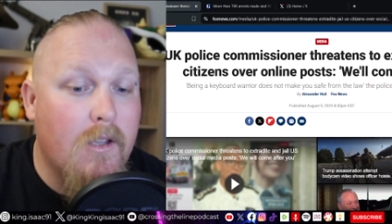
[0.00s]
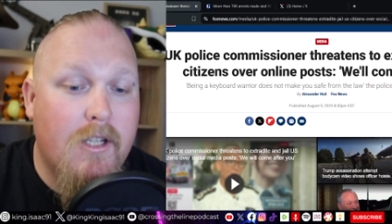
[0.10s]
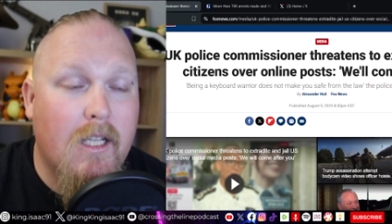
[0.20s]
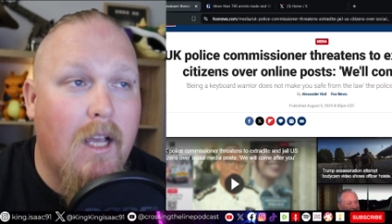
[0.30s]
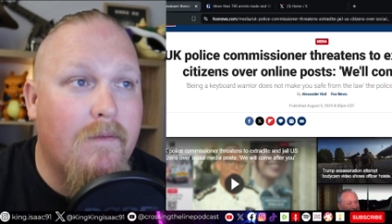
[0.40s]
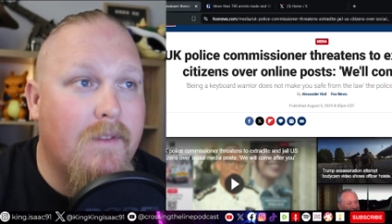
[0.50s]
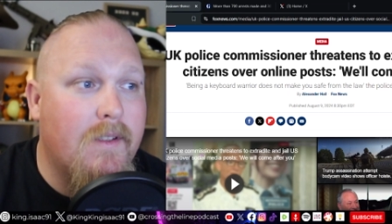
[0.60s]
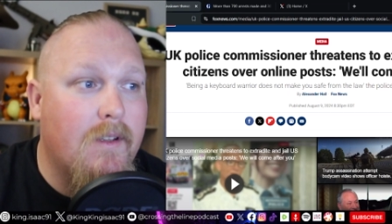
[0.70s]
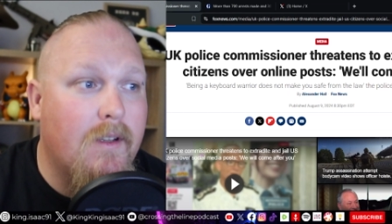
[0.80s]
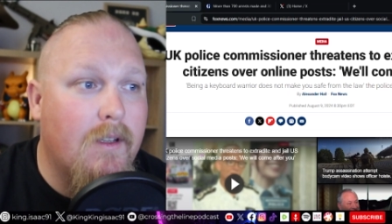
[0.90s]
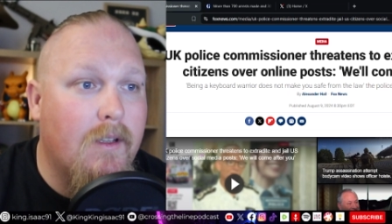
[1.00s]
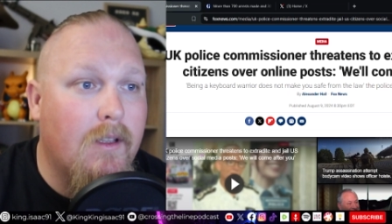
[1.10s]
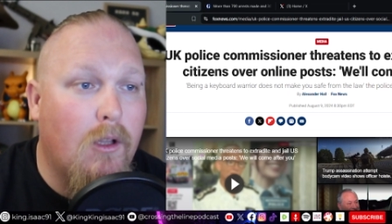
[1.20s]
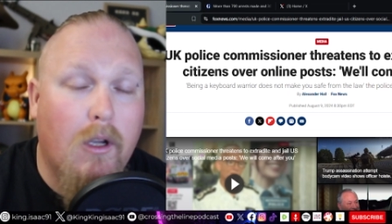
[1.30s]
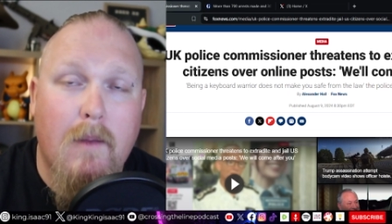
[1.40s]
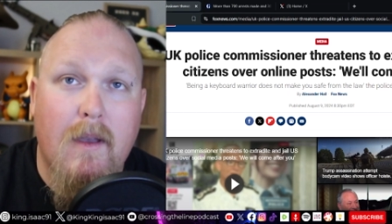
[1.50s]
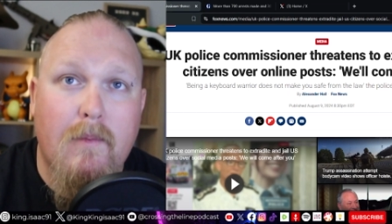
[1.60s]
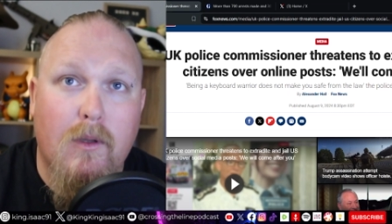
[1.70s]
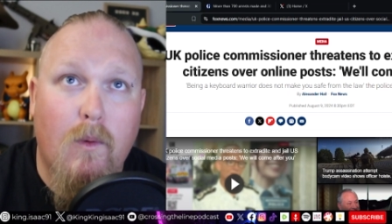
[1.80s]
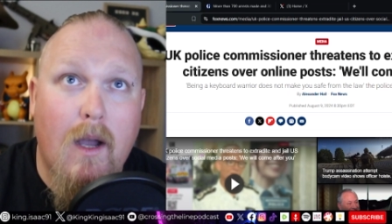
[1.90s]
she loves locking
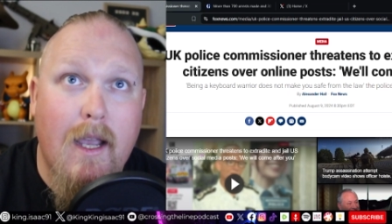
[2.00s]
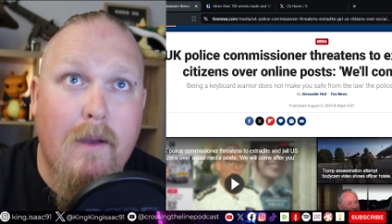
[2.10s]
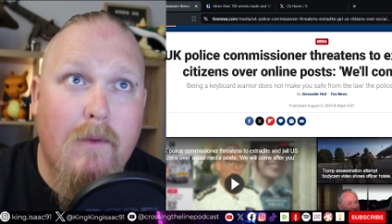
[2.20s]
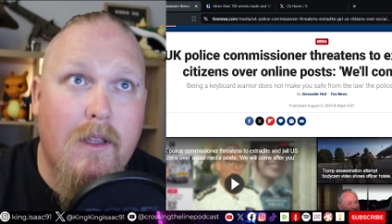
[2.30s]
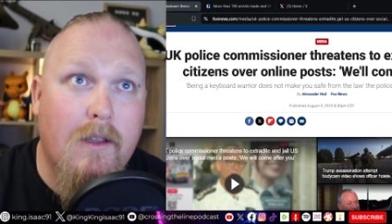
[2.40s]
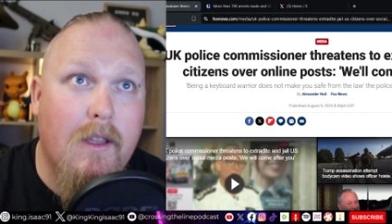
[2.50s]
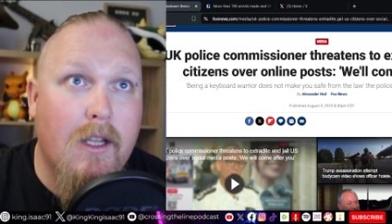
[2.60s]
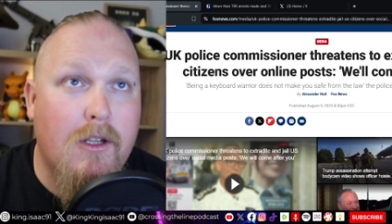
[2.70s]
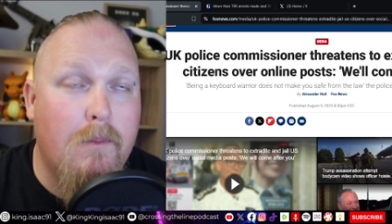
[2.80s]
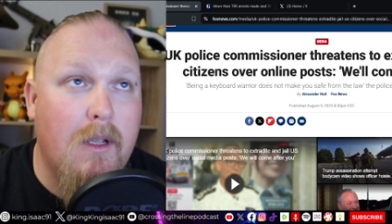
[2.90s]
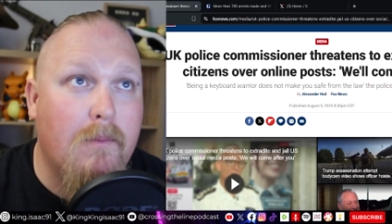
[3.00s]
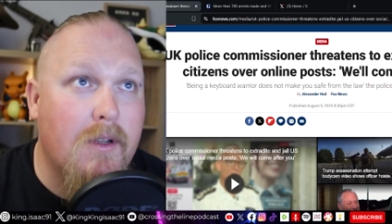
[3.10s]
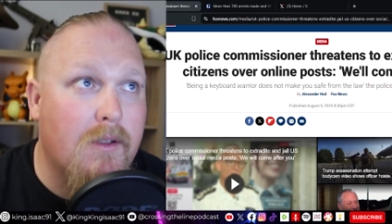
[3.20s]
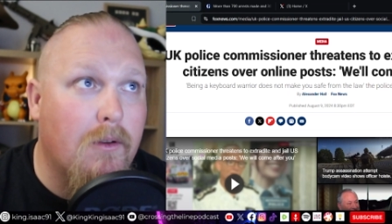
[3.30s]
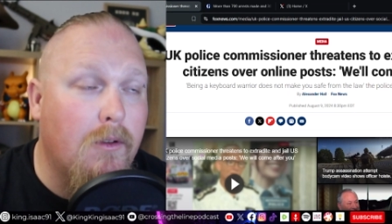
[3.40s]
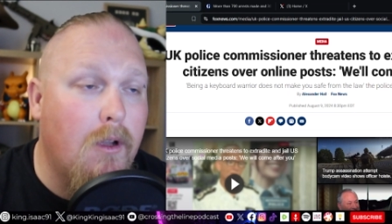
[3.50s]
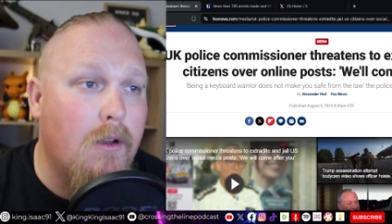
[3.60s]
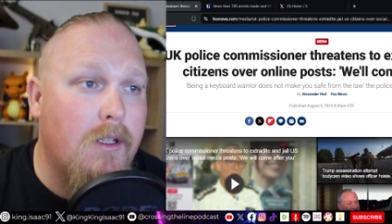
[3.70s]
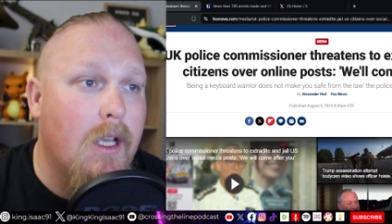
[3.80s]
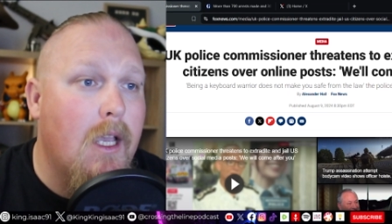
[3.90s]
people away, whether they should be in prison or
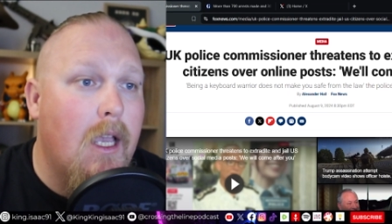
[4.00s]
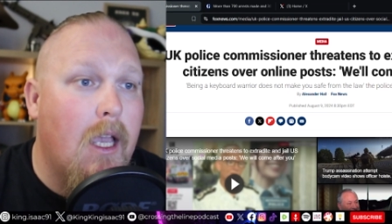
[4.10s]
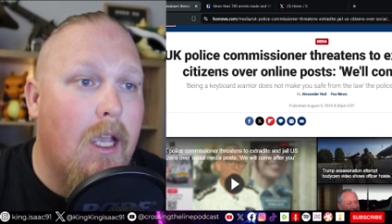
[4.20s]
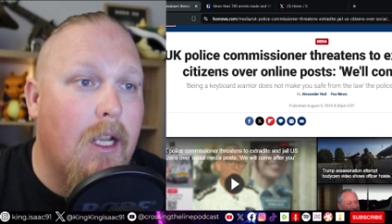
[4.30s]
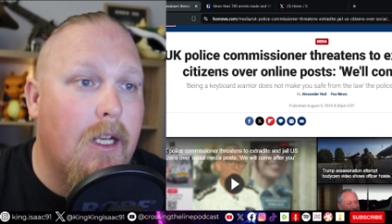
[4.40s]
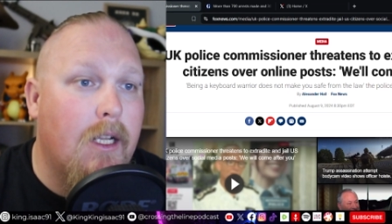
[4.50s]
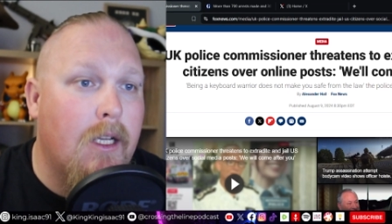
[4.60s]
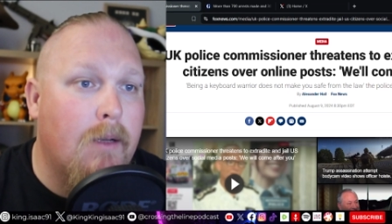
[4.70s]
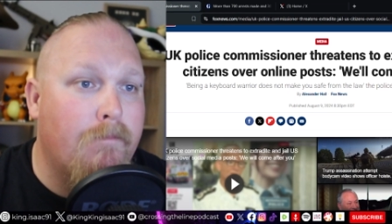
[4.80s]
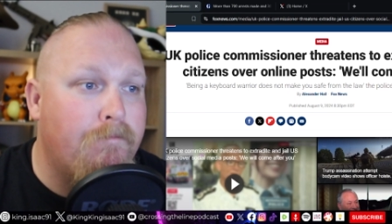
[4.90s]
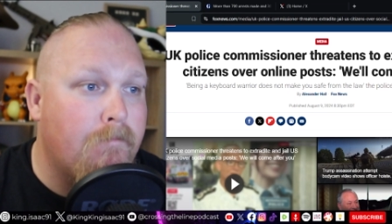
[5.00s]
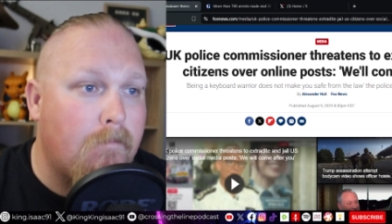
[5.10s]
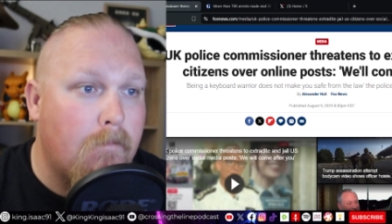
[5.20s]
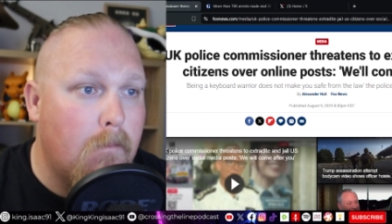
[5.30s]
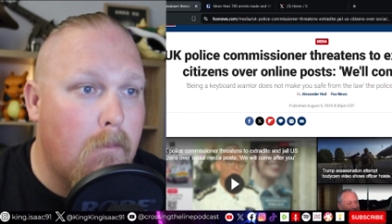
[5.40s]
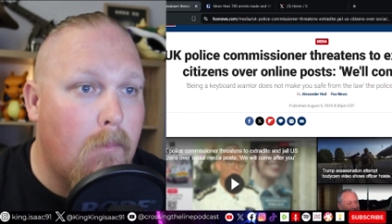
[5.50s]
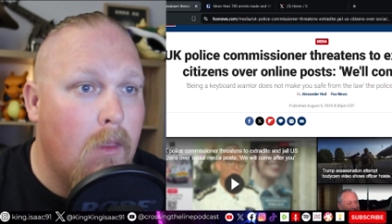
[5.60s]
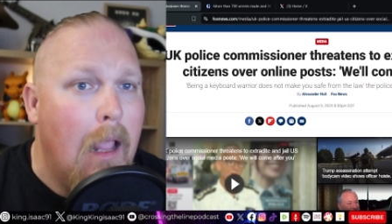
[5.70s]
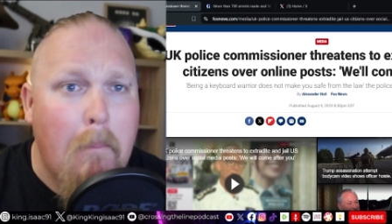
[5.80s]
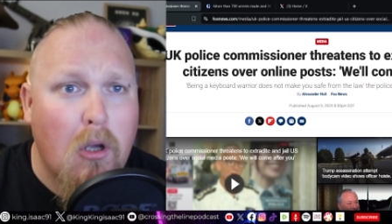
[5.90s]
not, and
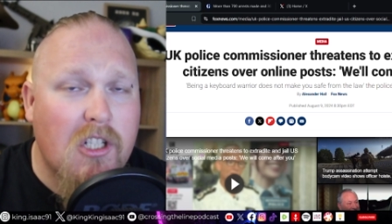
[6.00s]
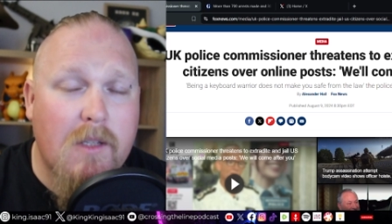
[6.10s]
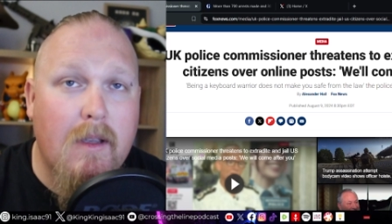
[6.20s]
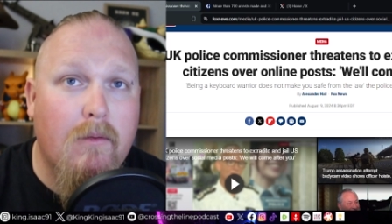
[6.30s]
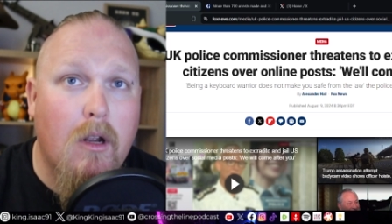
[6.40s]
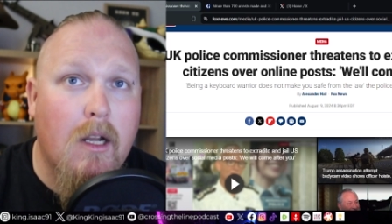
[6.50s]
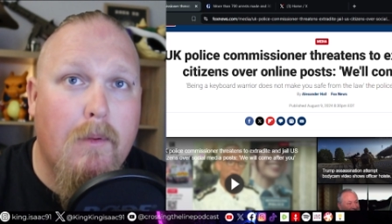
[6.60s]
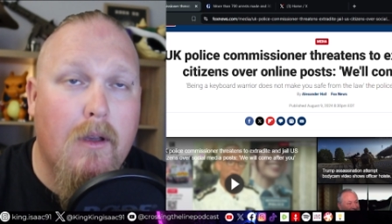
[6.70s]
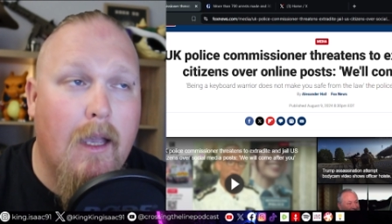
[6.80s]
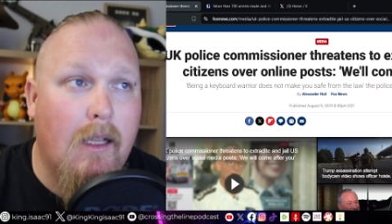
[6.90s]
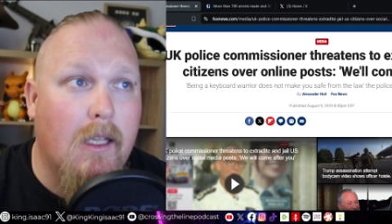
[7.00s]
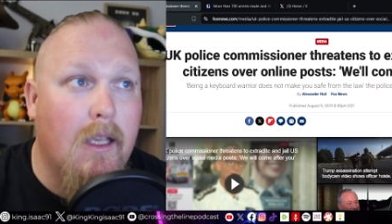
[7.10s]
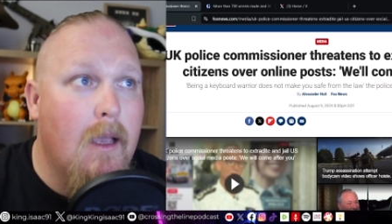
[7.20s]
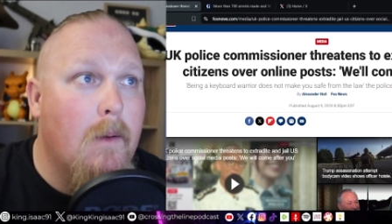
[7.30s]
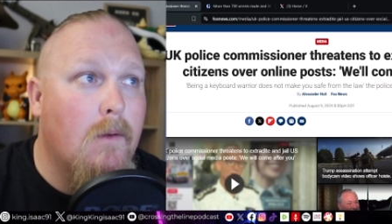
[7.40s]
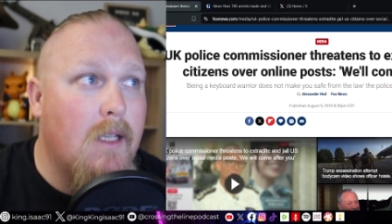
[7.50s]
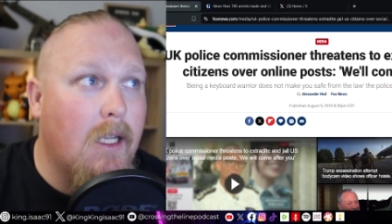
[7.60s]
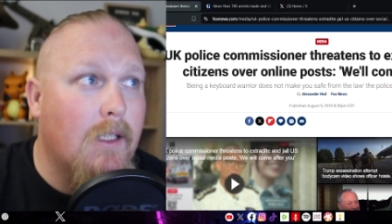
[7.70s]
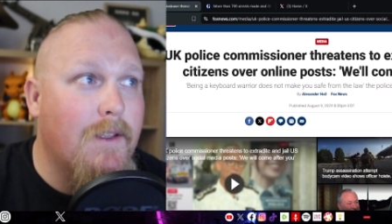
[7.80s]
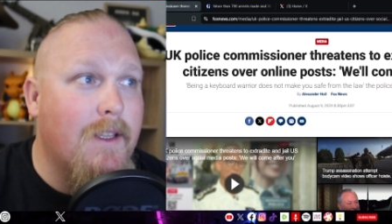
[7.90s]
that might just be right up her alley. We'll
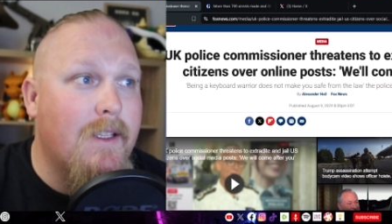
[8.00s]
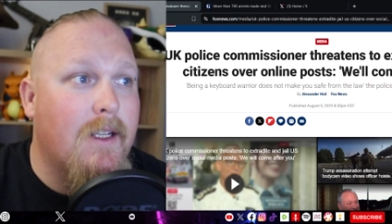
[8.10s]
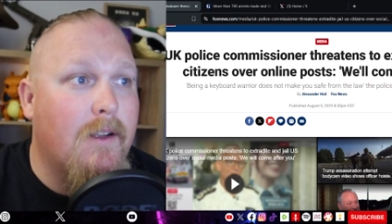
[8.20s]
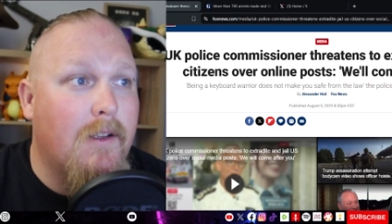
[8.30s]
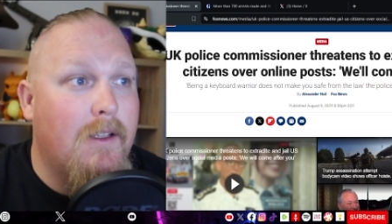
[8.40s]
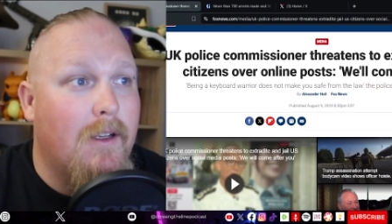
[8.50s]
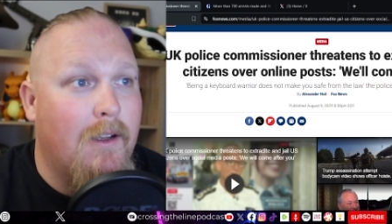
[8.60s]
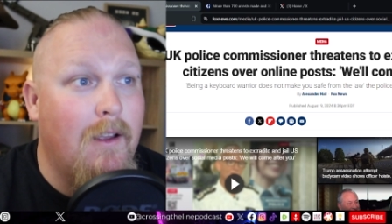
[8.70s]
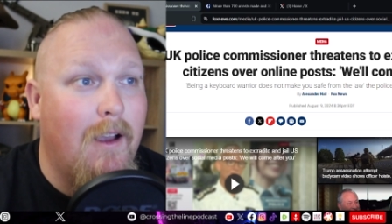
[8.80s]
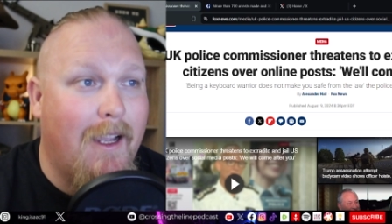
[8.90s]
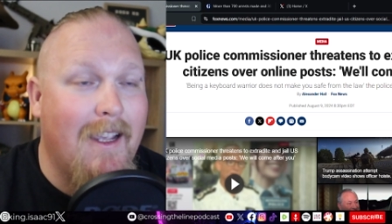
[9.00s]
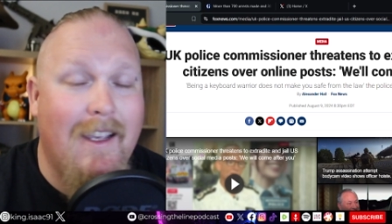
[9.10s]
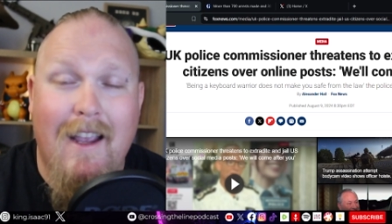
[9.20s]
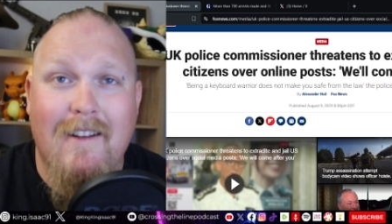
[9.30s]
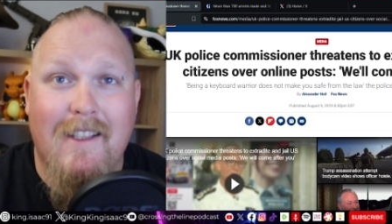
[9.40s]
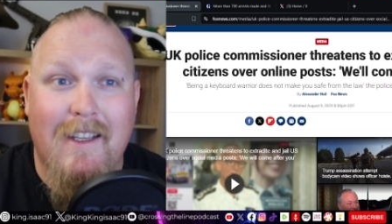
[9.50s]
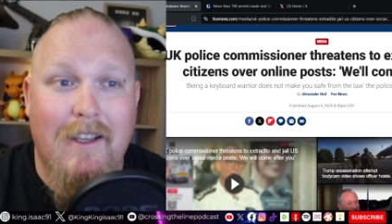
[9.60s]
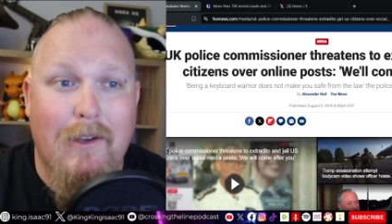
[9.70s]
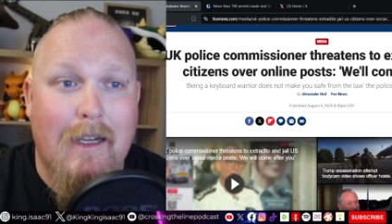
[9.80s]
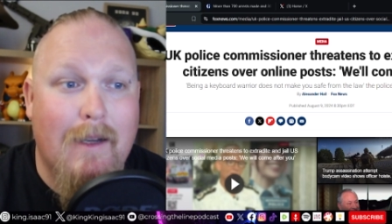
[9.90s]
take a look at this, and I can guarantee
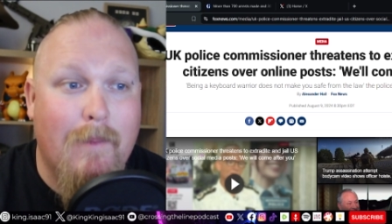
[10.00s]
you